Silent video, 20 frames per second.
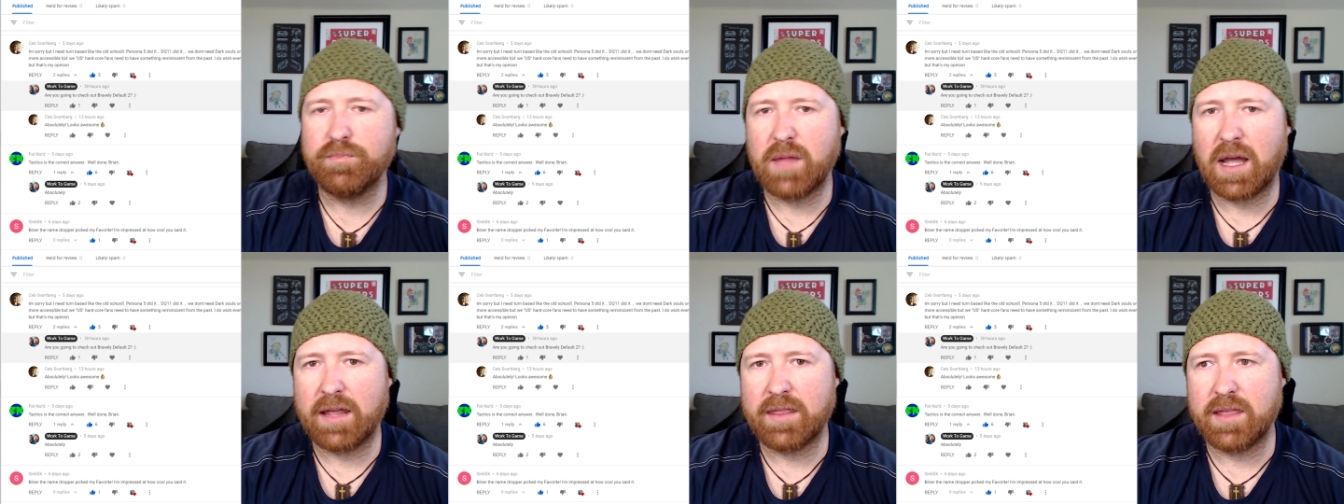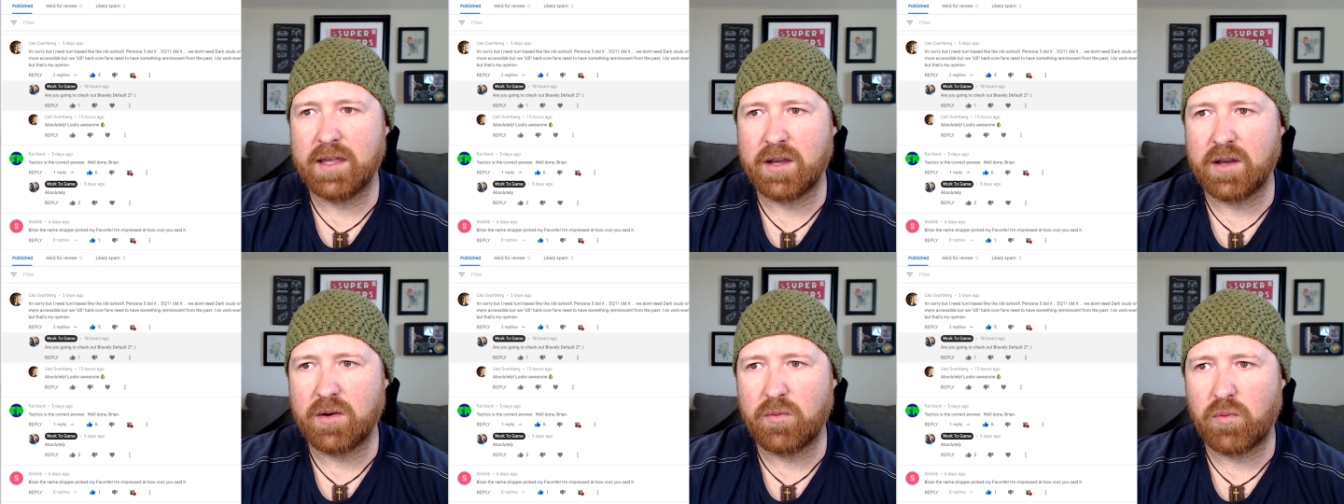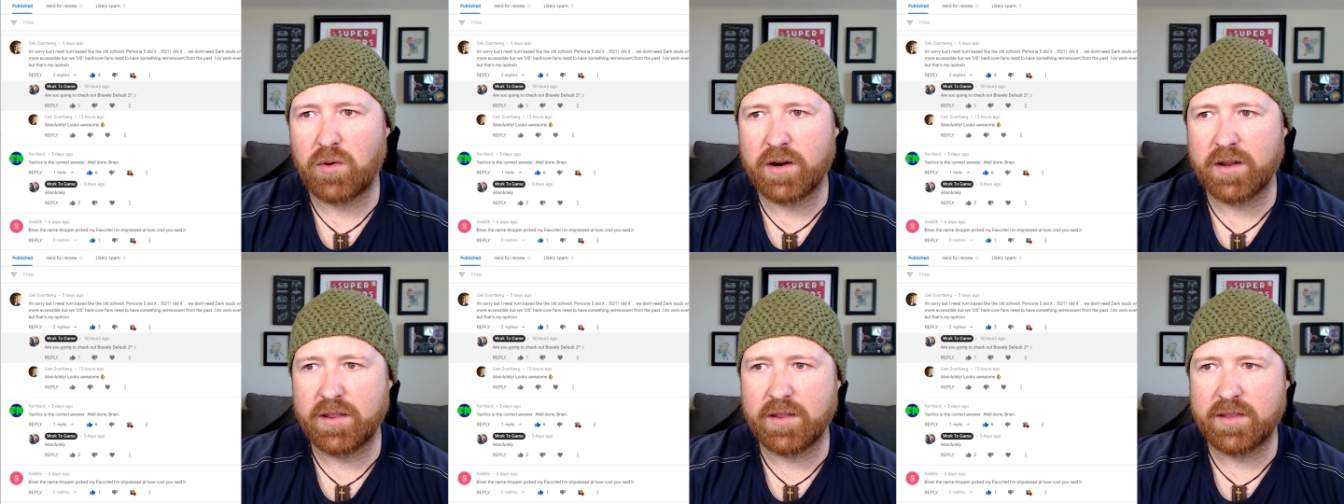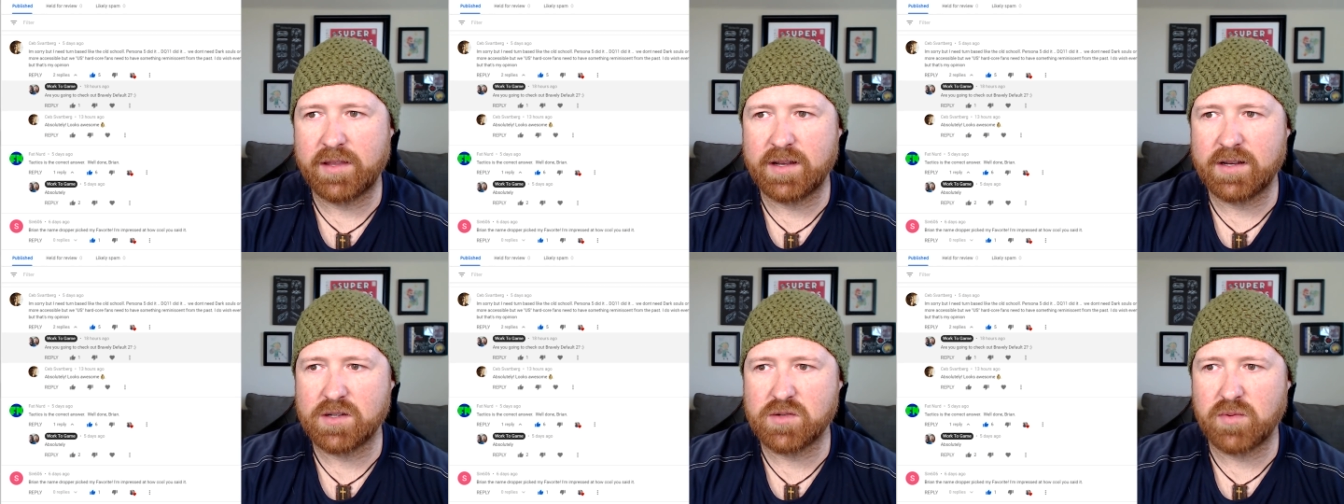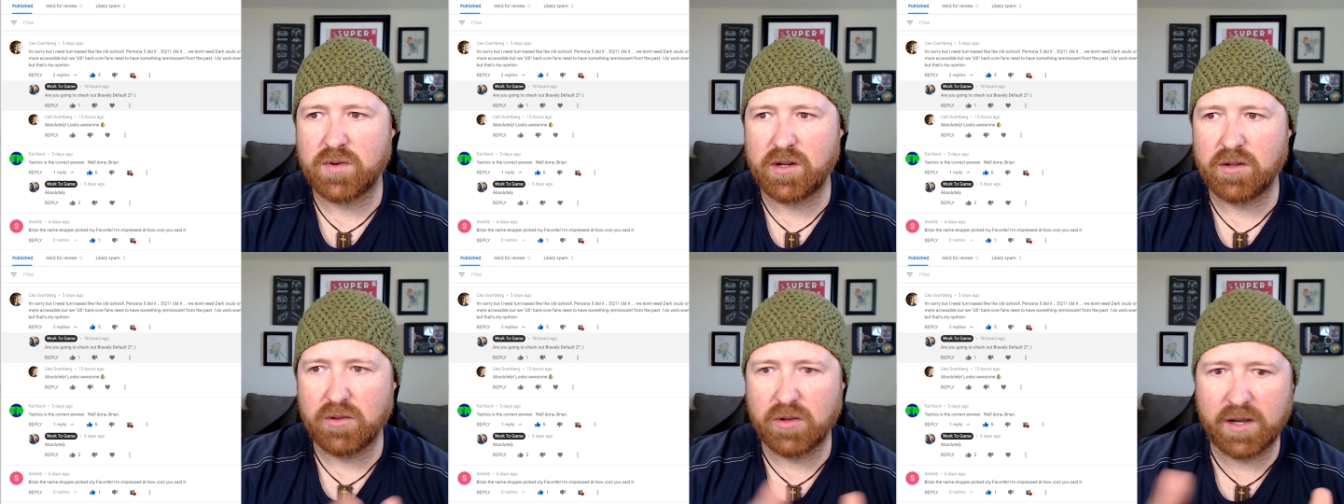I think one of the things
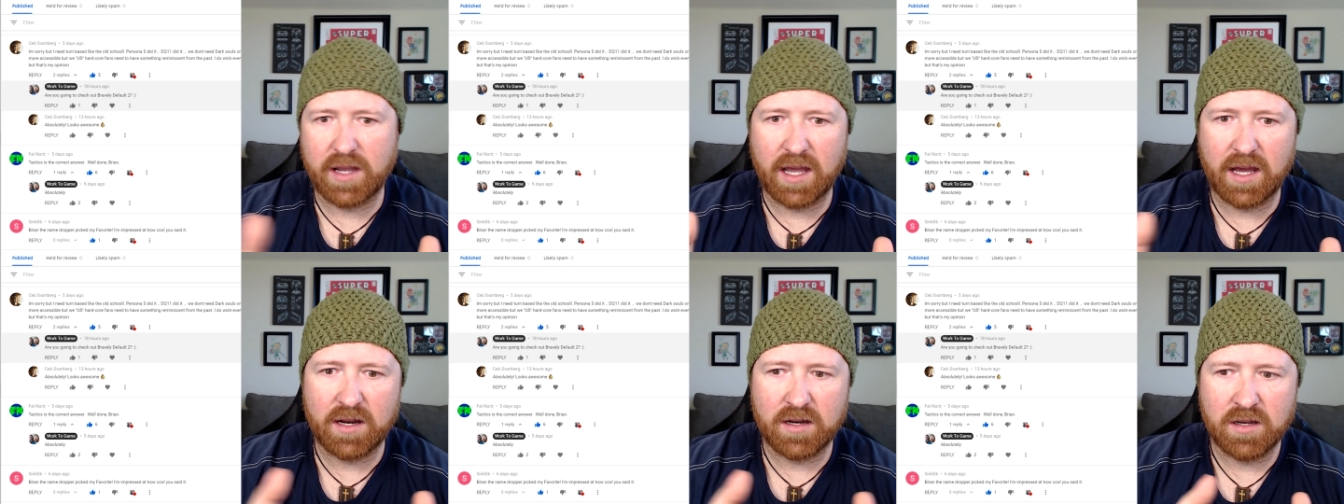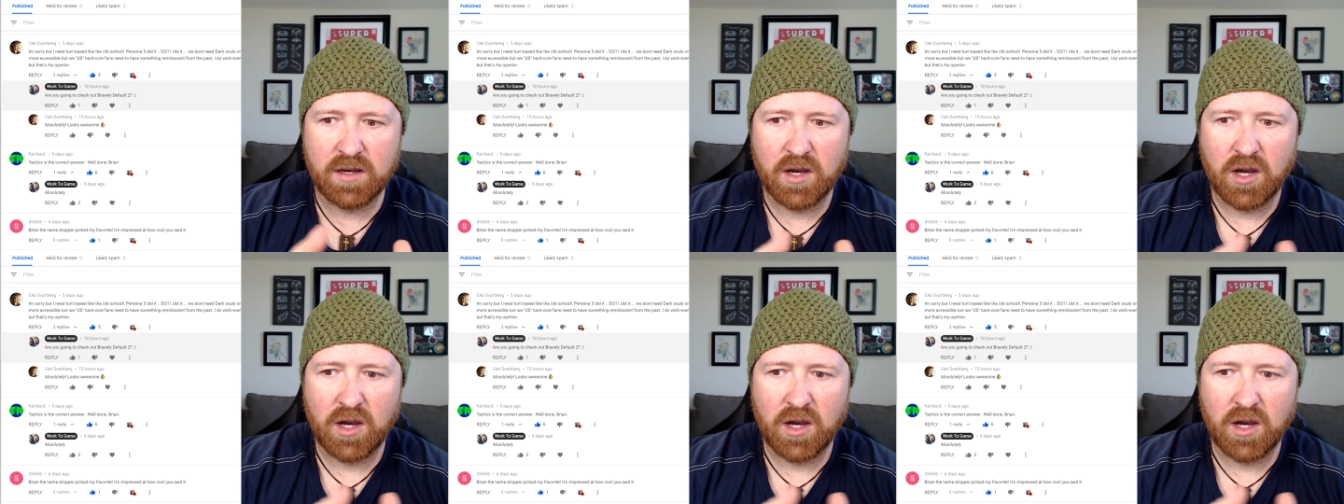when you look at